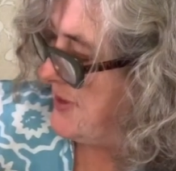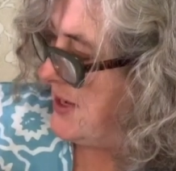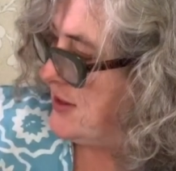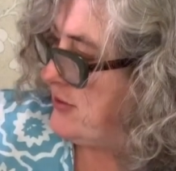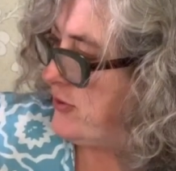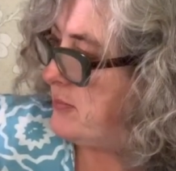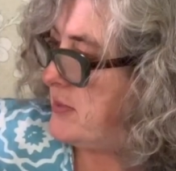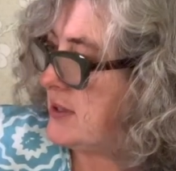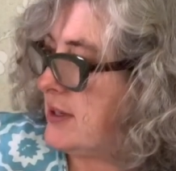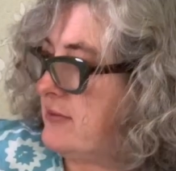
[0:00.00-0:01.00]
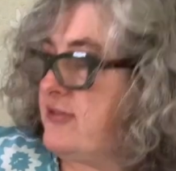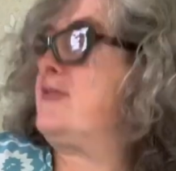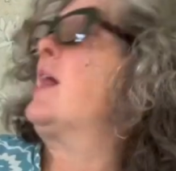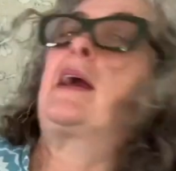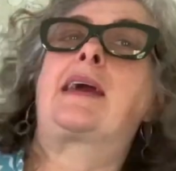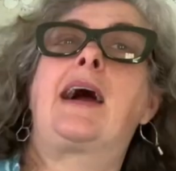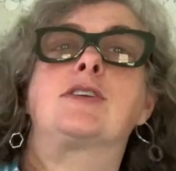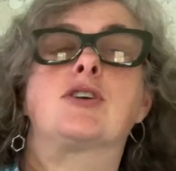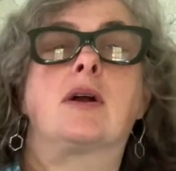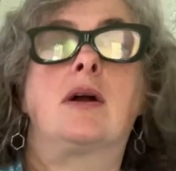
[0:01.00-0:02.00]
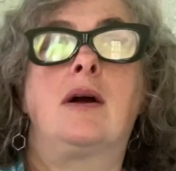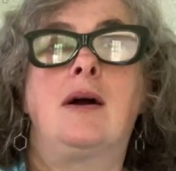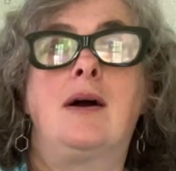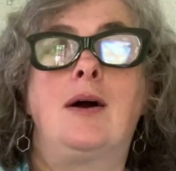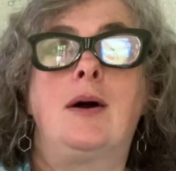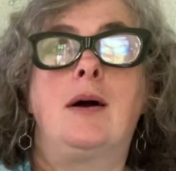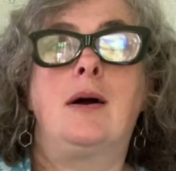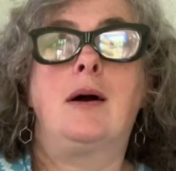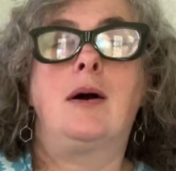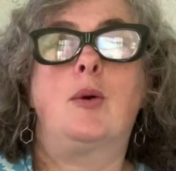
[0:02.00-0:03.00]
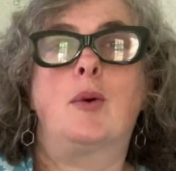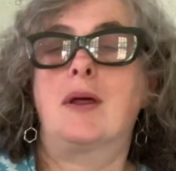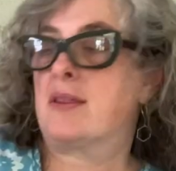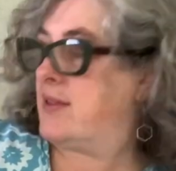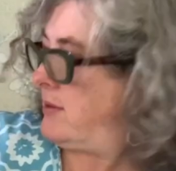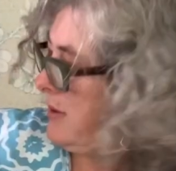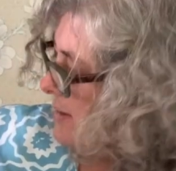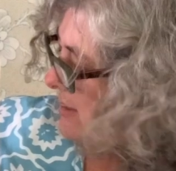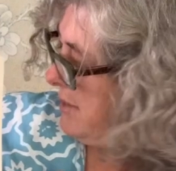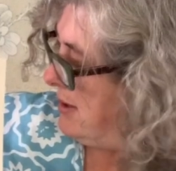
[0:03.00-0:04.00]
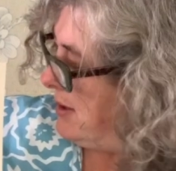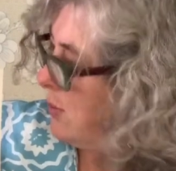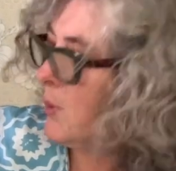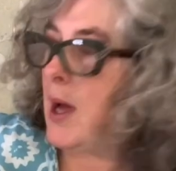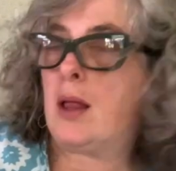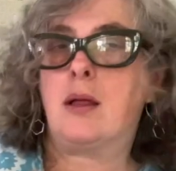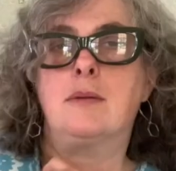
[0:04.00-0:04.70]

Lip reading: and the vermilion flycatcher with, well,